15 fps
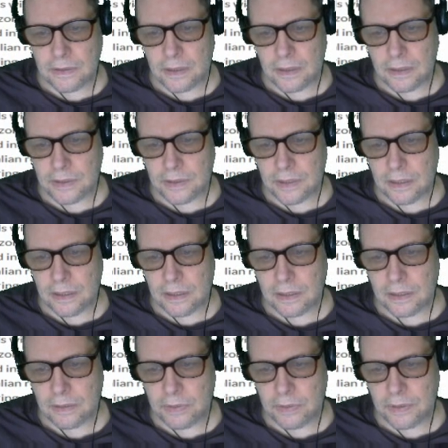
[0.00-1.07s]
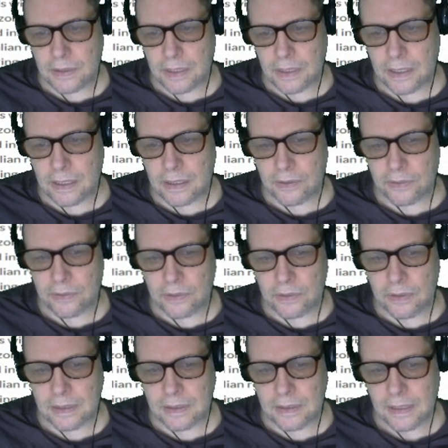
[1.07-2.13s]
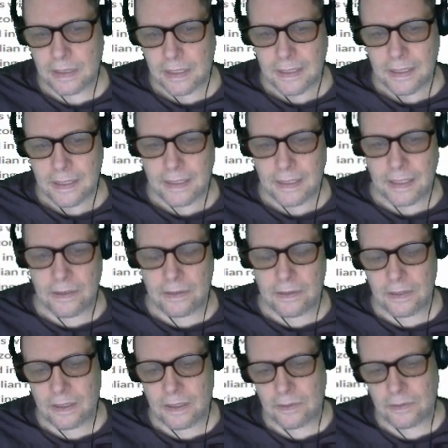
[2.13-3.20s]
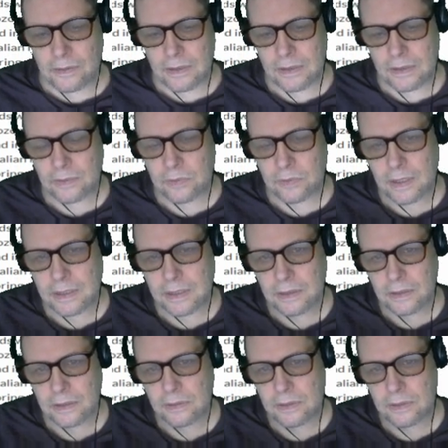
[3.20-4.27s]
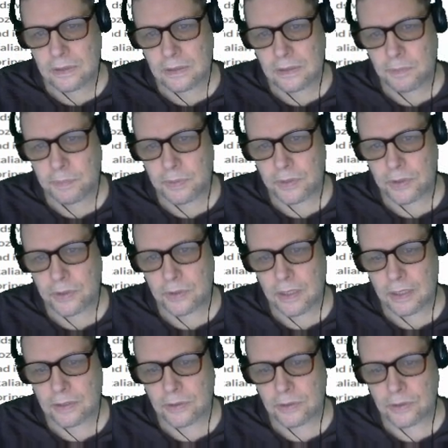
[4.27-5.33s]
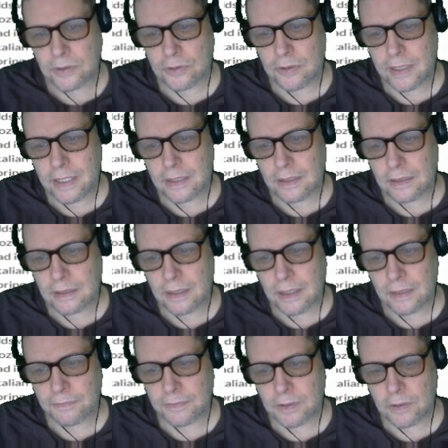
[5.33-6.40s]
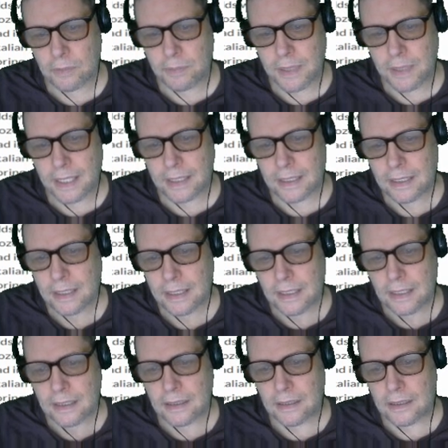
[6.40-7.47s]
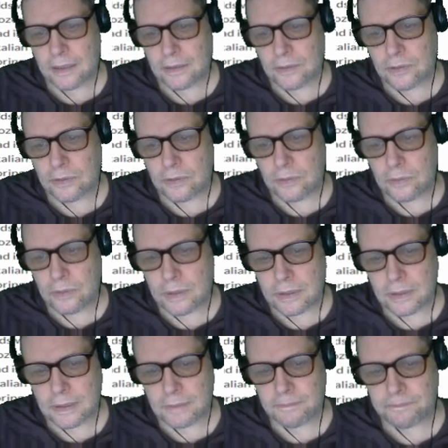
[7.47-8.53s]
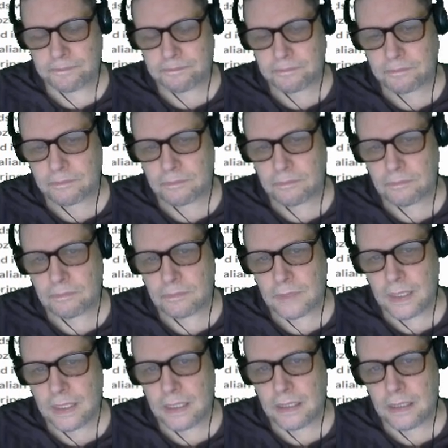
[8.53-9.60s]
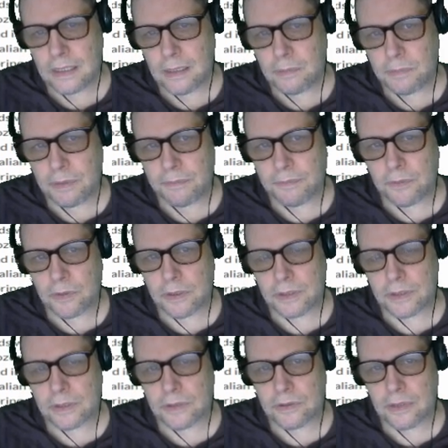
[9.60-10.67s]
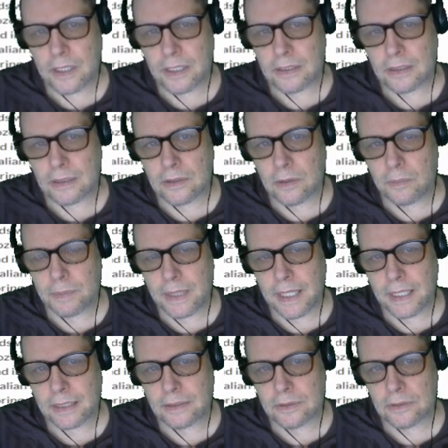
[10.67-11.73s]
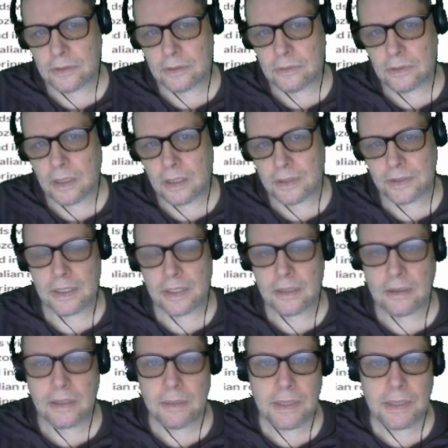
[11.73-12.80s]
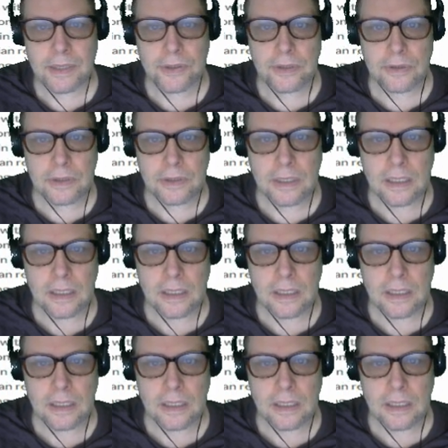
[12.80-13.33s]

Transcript: austerity with Italian authorities. Now, this is what it's going to do, is it's going to put extra strain. They're going to have to go back to Italy will be forced to trying to go back to austerity measures.